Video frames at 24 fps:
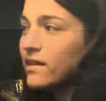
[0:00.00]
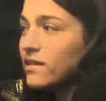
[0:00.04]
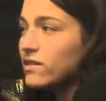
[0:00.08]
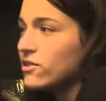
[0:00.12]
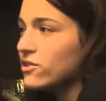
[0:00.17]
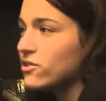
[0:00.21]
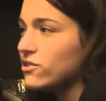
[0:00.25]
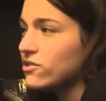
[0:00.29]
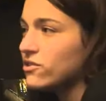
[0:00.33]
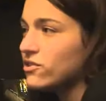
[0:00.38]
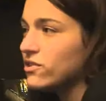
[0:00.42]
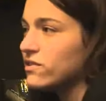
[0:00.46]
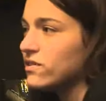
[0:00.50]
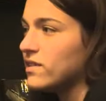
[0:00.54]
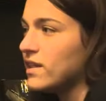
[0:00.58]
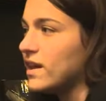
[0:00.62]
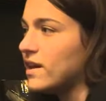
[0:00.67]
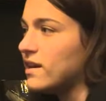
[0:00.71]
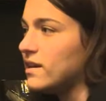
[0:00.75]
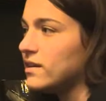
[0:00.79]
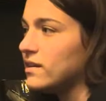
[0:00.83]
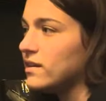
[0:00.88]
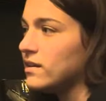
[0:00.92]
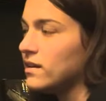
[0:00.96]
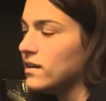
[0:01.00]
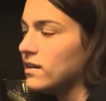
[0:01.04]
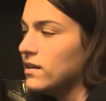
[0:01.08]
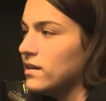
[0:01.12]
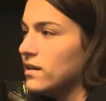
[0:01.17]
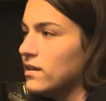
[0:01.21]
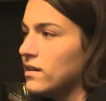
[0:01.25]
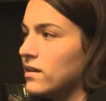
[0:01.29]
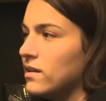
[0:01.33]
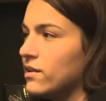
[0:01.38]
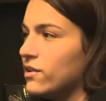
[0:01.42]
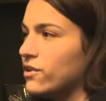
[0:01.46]
think there's just that
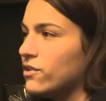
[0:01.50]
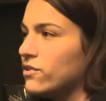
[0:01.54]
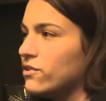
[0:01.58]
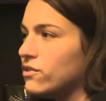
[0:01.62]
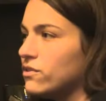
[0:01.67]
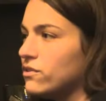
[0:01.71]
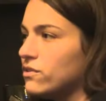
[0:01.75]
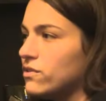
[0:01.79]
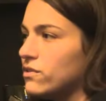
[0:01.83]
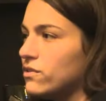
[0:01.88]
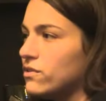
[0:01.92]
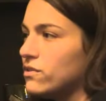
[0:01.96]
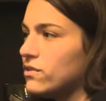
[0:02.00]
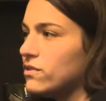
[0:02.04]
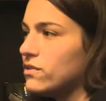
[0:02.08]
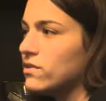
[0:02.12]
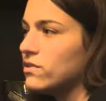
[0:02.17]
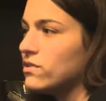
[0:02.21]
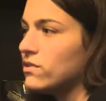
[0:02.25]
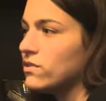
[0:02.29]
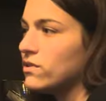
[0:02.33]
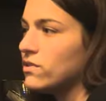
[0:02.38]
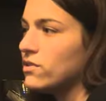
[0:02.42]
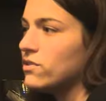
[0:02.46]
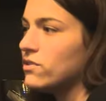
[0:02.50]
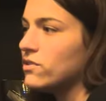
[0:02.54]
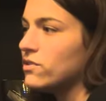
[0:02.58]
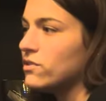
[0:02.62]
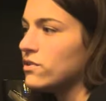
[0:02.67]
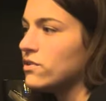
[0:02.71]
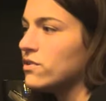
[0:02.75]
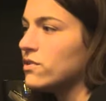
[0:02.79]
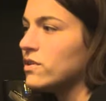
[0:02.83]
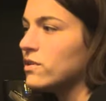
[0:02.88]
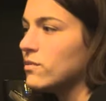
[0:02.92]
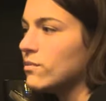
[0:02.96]
con-
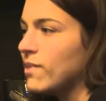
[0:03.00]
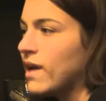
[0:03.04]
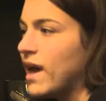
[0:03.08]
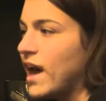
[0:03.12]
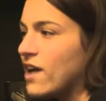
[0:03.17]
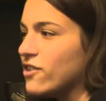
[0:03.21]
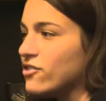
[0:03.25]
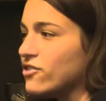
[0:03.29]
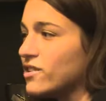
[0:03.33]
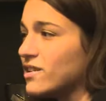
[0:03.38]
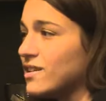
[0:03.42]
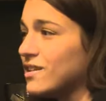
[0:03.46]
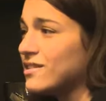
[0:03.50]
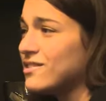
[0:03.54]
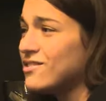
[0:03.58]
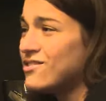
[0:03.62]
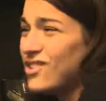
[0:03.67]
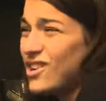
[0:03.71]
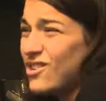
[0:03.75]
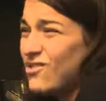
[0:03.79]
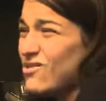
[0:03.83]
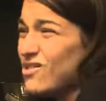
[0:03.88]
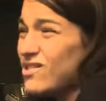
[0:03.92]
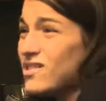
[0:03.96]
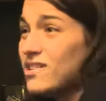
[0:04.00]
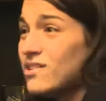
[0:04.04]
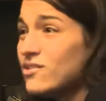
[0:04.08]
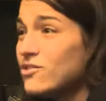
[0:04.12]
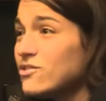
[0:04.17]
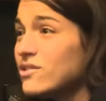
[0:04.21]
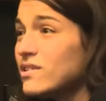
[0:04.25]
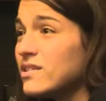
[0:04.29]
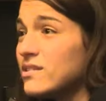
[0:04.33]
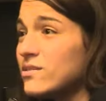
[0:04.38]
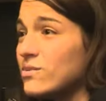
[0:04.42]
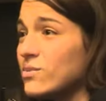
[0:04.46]
concern, compassion, and general
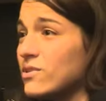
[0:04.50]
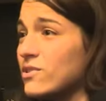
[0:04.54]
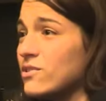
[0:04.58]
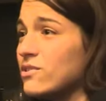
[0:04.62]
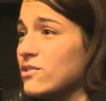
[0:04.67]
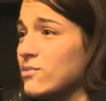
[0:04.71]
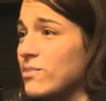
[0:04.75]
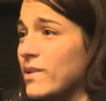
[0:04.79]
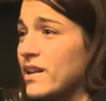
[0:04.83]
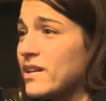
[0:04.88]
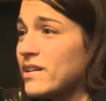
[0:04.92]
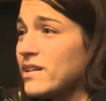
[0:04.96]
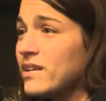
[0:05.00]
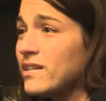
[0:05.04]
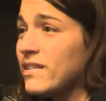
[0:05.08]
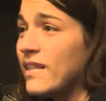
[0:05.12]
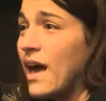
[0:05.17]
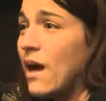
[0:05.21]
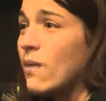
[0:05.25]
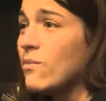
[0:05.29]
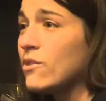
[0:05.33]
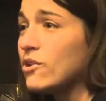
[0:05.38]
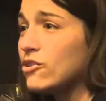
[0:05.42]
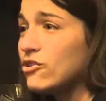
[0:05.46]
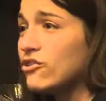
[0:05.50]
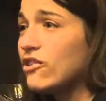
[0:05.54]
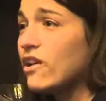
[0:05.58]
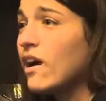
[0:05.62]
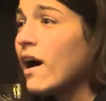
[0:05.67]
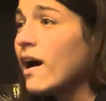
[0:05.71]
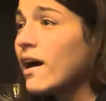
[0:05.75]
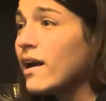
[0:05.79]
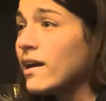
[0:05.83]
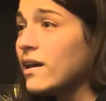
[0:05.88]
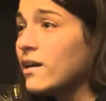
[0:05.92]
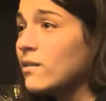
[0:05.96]
interest when you're spending that much
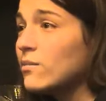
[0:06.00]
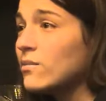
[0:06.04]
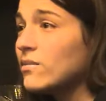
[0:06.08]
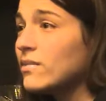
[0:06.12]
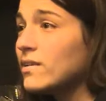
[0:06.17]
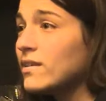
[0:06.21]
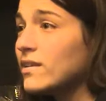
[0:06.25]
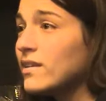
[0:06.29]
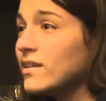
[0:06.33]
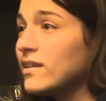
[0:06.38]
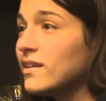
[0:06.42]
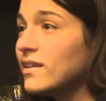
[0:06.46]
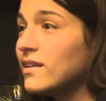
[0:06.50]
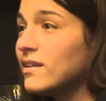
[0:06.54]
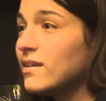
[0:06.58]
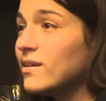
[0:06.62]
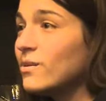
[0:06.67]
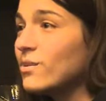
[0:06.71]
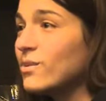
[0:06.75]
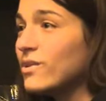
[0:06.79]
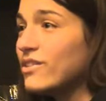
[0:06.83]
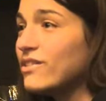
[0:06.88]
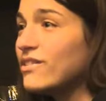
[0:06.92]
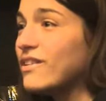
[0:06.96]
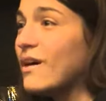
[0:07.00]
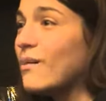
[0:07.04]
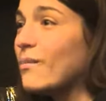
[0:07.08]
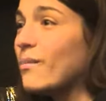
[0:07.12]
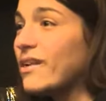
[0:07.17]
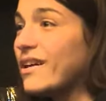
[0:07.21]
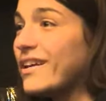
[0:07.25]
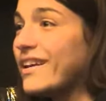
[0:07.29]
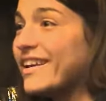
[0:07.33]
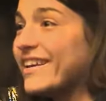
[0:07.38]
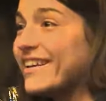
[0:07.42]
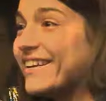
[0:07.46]
time with
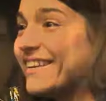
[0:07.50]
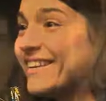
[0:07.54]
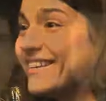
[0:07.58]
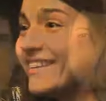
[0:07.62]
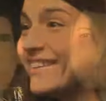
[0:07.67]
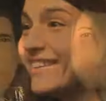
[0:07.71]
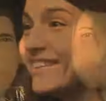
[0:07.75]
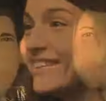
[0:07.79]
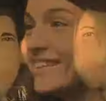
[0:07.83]
somebody.